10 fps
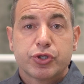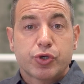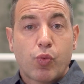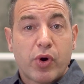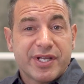
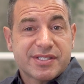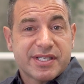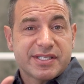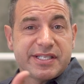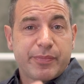So, what is
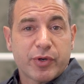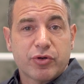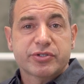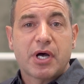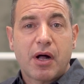the
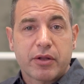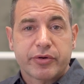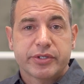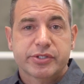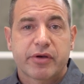typical
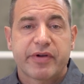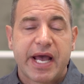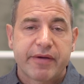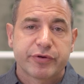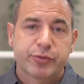tolerance of an
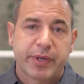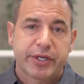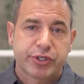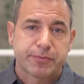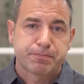average
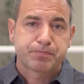patient?